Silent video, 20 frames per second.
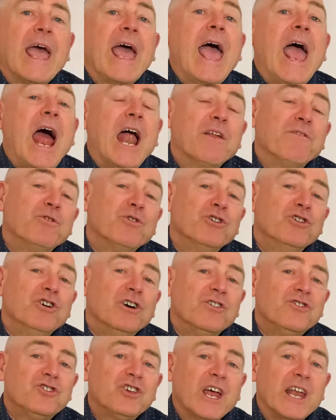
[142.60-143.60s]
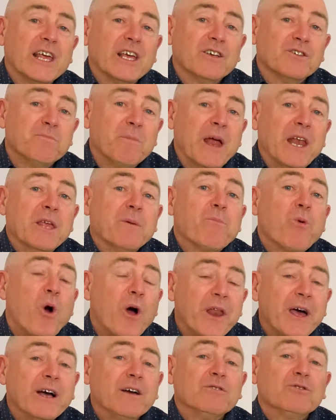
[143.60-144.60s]
And if you're not selling as many
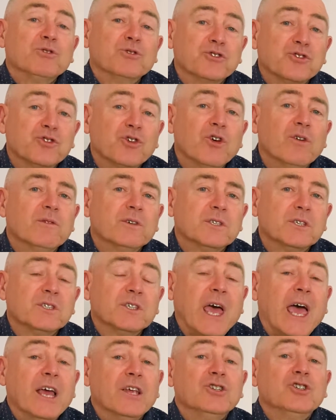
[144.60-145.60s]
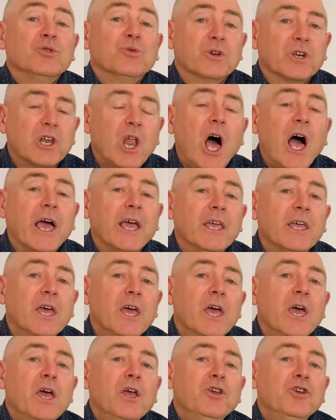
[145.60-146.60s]
products or services as you would like,
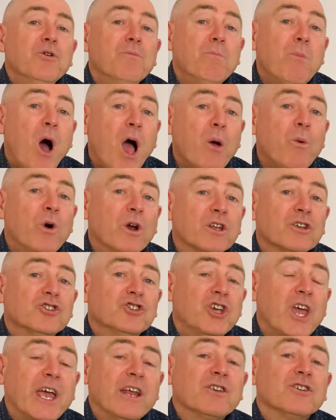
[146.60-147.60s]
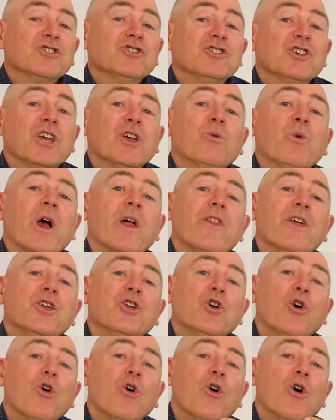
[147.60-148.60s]
you might want to check to see whether
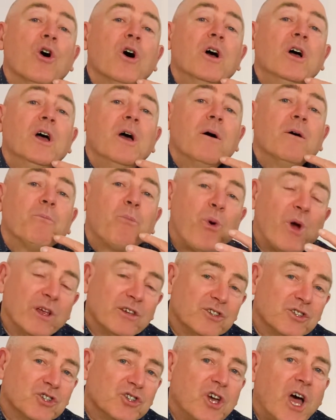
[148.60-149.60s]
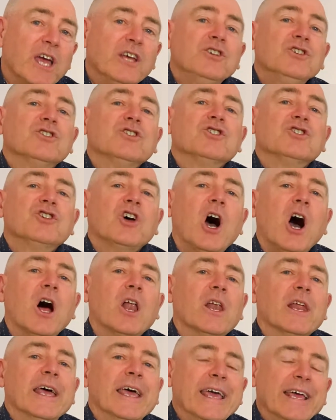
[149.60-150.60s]
your presentation
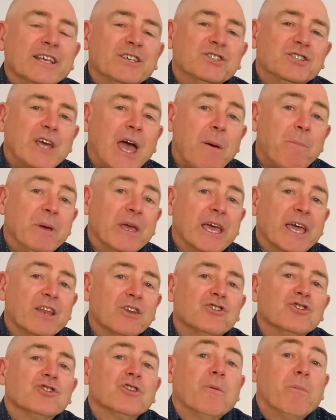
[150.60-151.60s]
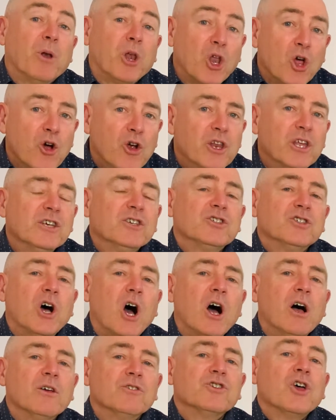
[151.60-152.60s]
style is tapping into the learning
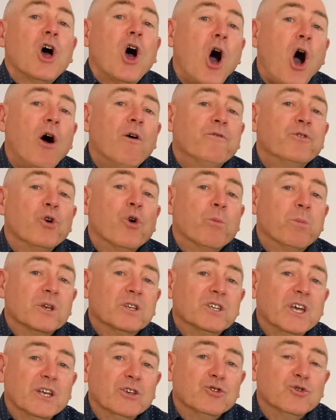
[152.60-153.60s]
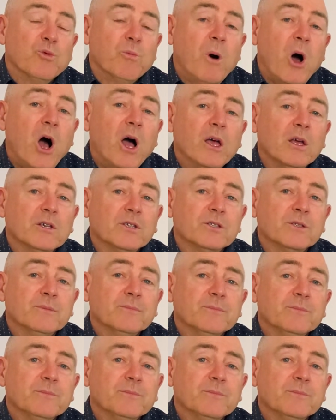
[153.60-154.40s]
styles of your potential buyers.